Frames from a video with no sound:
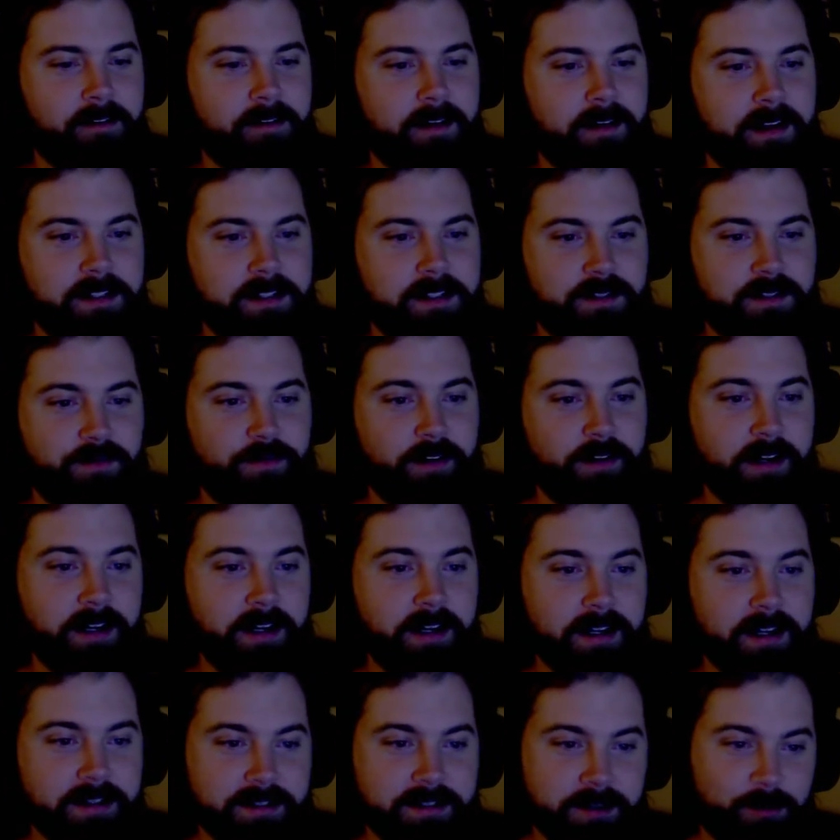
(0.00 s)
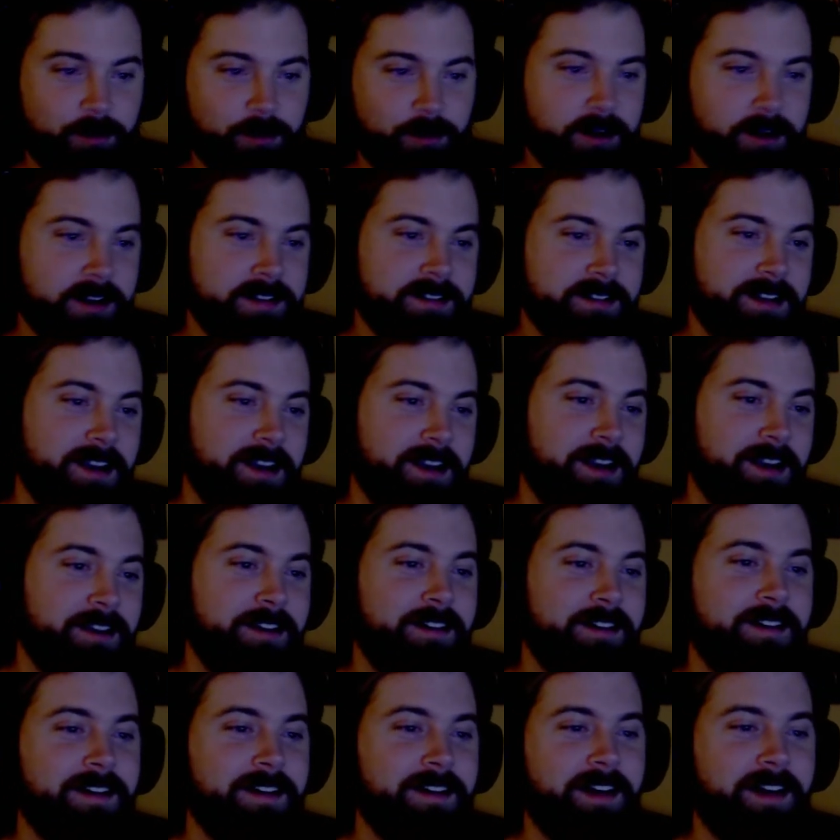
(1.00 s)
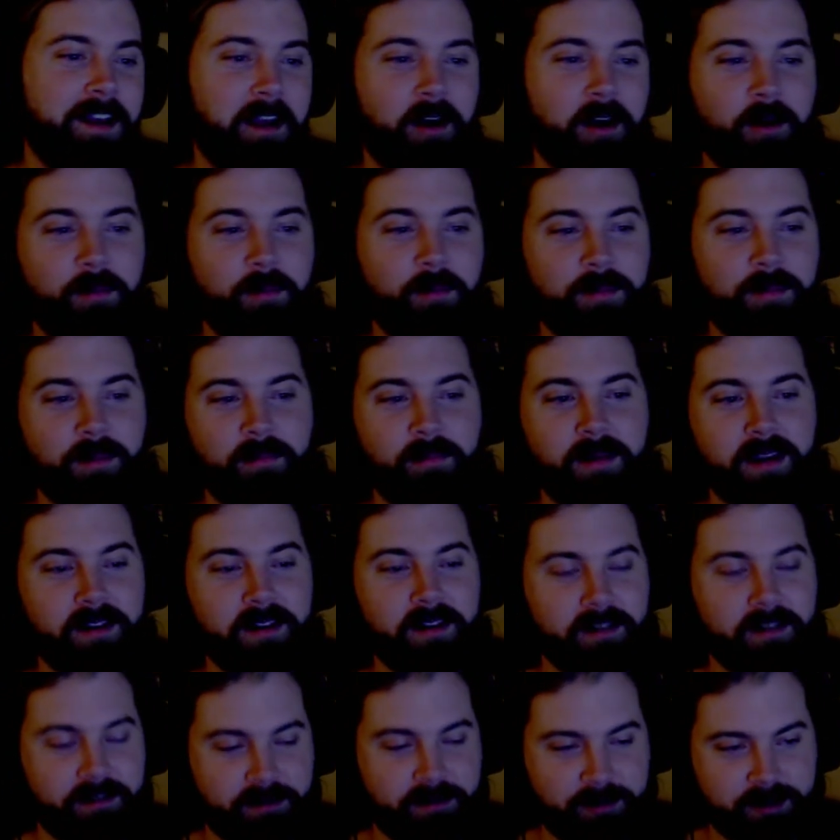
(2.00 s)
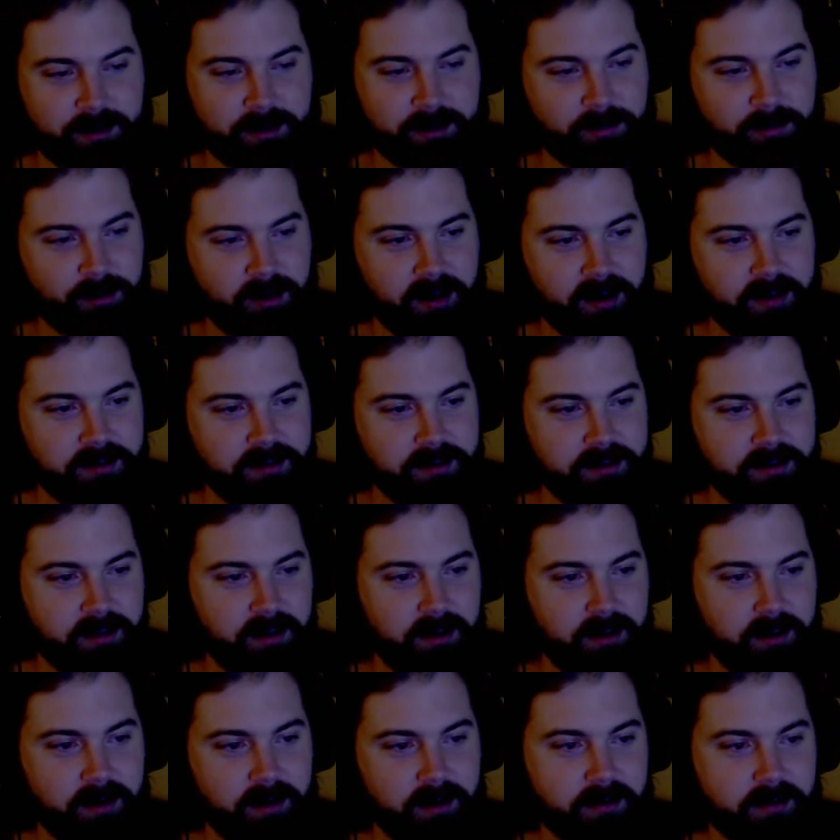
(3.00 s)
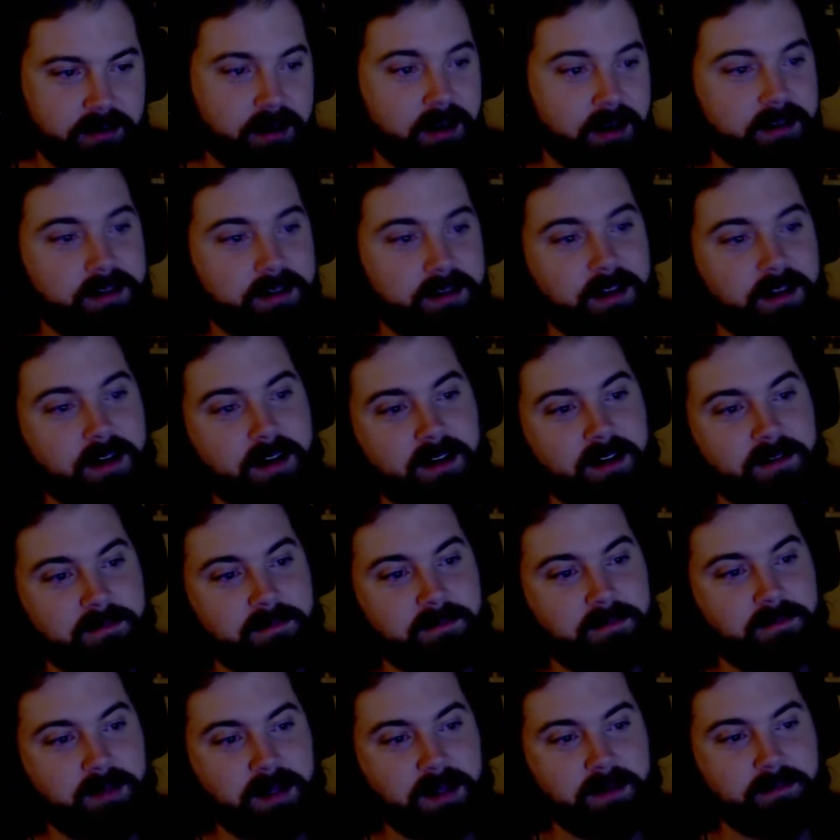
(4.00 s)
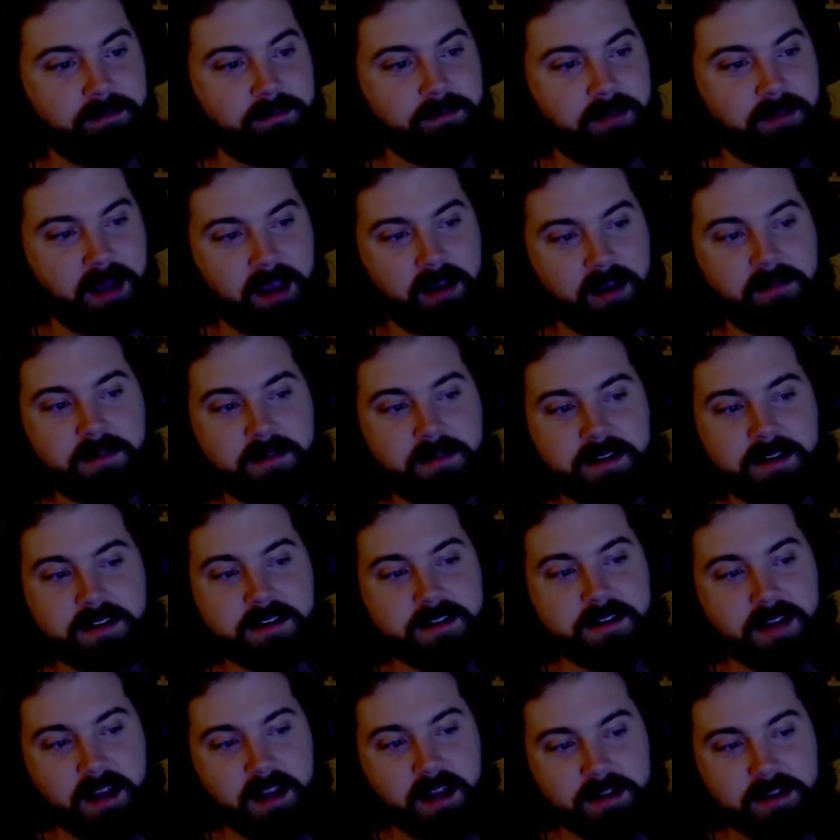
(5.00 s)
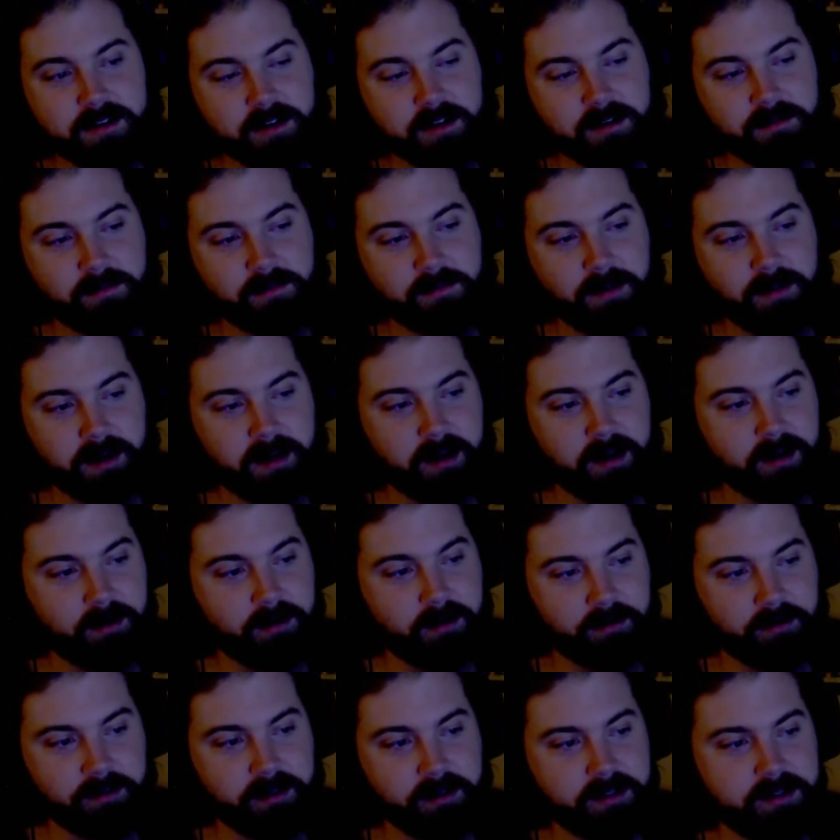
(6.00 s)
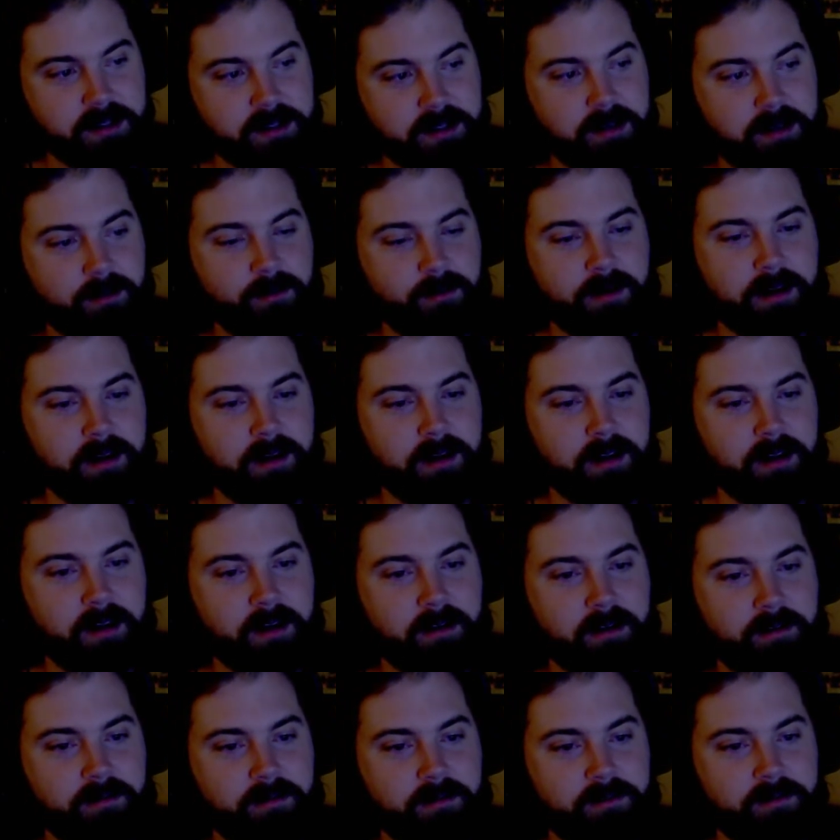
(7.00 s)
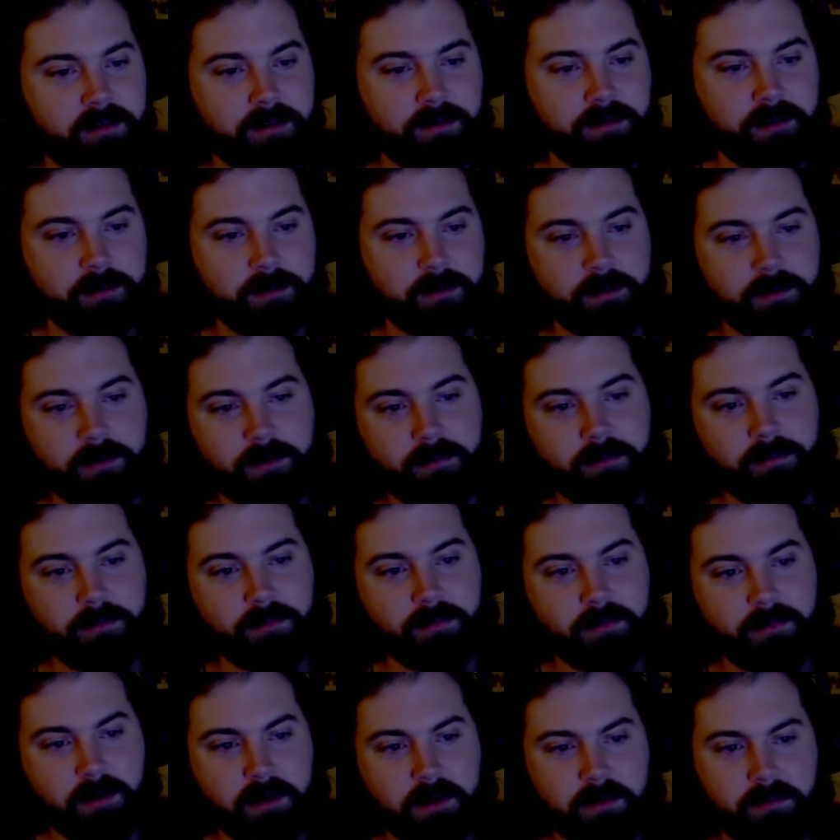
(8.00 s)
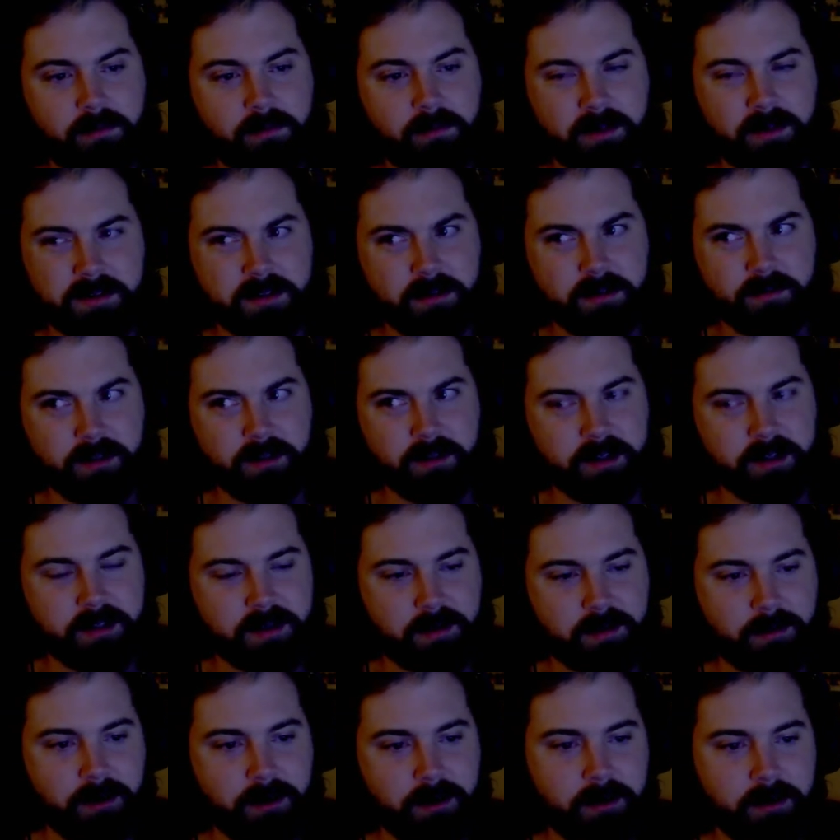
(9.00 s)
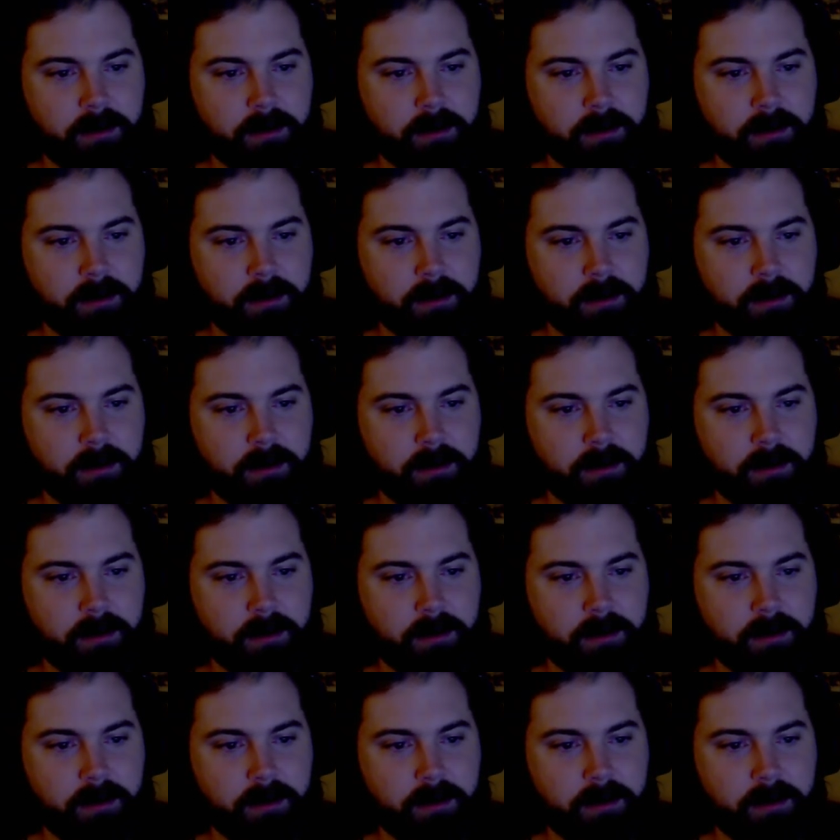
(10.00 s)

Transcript: As funny as it was, I couldn't help but be a little surprised. Not that I'd been paying much attention, but I'd only seen Whitney out of her room once over the summer.